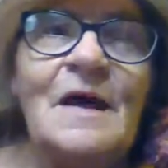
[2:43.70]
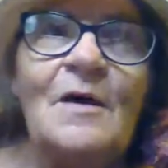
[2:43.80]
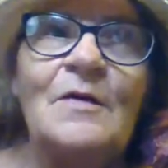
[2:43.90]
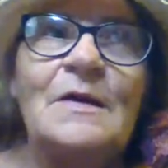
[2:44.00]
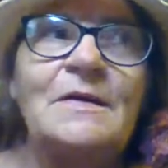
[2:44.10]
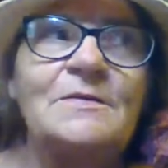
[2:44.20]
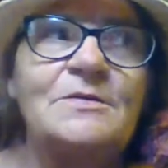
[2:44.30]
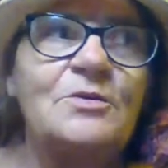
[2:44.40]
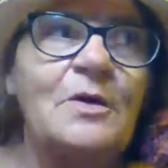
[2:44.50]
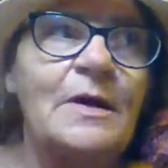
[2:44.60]
All the
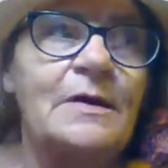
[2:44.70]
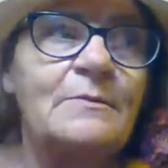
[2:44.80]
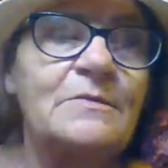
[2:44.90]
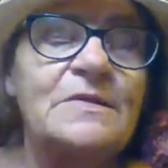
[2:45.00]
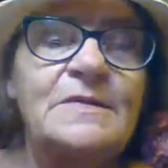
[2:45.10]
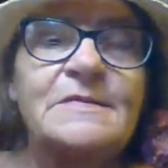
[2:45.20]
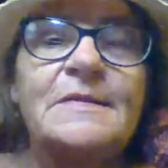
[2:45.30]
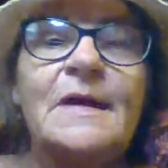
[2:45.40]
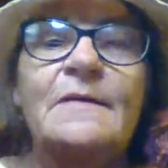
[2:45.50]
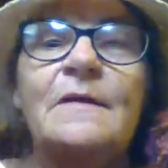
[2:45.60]
Instagrams and this,
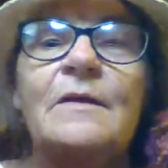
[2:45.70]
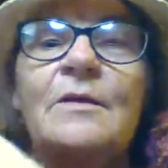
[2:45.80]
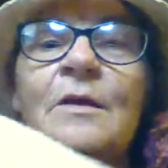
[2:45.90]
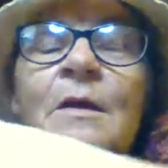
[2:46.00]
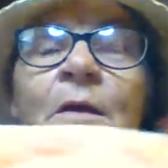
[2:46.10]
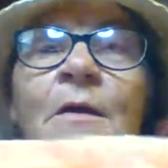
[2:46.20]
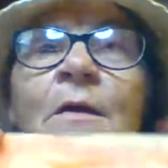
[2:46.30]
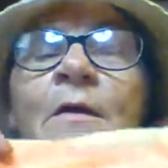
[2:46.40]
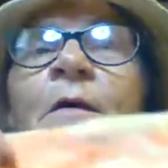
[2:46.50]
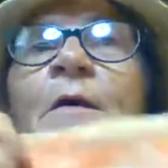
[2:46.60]
that, and the other.
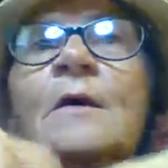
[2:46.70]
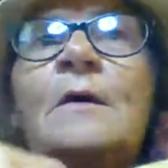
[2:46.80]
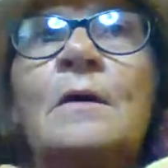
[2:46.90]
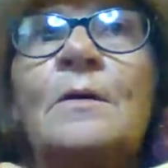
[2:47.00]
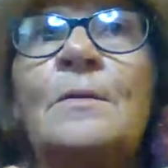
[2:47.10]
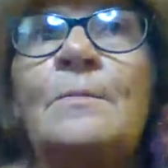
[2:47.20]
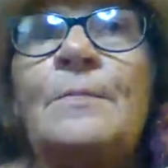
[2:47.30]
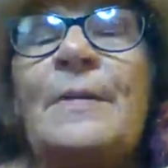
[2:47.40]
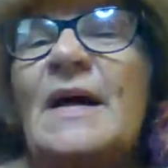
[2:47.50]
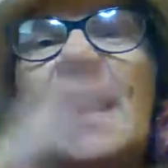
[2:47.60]

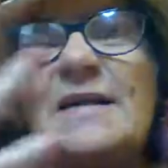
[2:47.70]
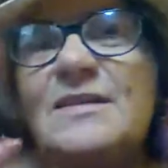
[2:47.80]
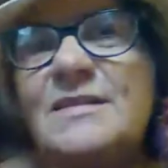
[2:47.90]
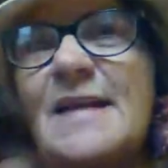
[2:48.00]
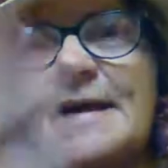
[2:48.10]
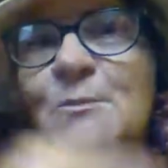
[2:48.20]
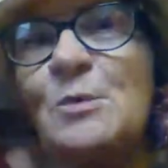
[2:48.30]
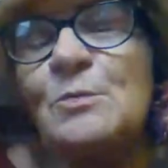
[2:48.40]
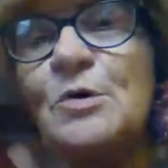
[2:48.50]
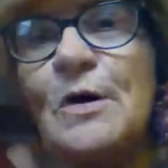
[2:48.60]
But I just name
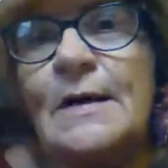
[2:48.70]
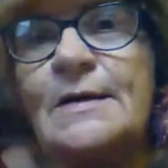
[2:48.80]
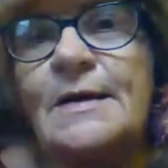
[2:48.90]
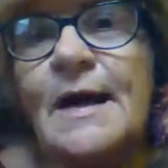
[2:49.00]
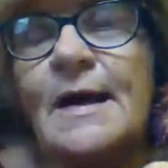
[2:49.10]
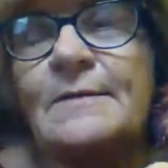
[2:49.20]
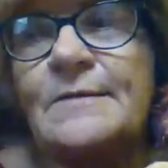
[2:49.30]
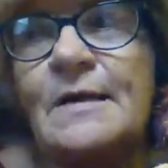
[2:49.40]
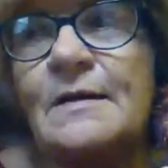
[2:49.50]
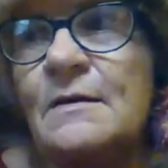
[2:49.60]
them Granny Name.